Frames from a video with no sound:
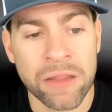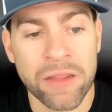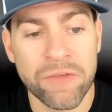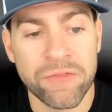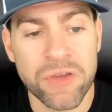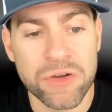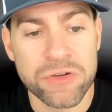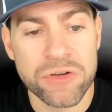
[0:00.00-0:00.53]
the
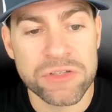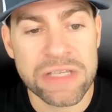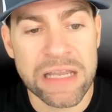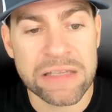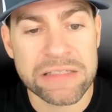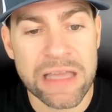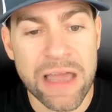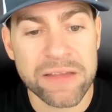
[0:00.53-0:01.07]
futures
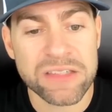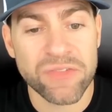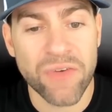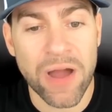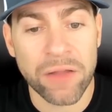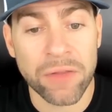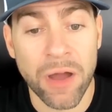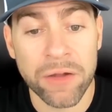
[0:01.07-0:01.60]
ETFs
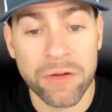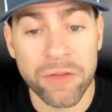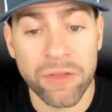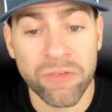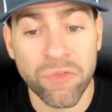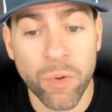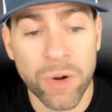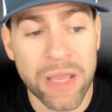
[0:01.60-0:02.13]
filed under the
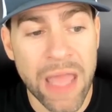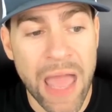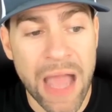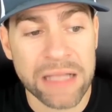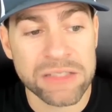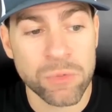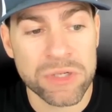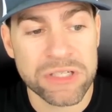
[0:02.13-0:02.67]
40
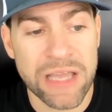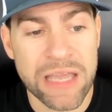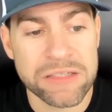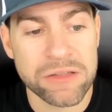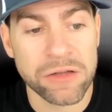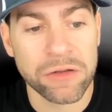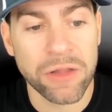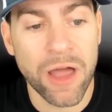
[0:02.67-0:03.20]
Act, which
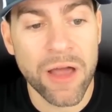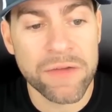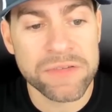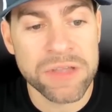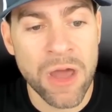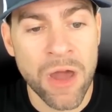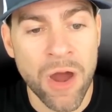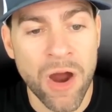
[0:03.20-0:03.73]
Gensler loves,